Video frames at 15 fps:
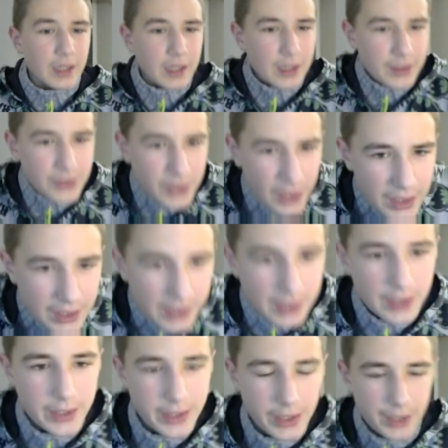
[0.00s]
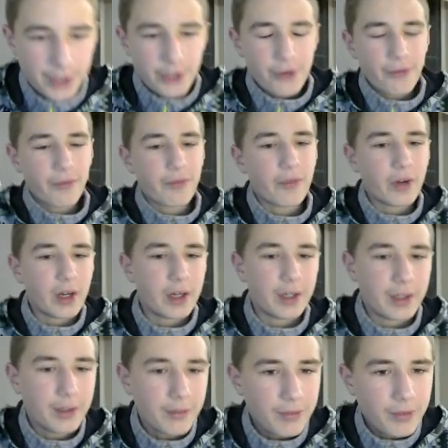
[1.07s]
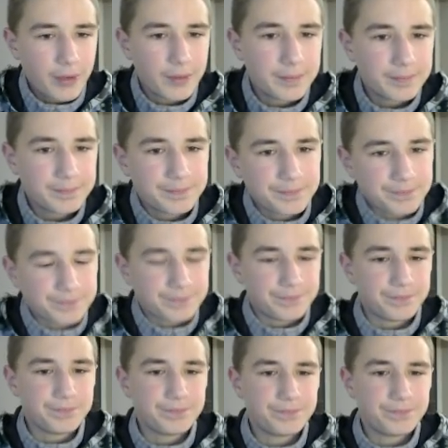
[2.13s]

Say dsh 5 mm -hmm.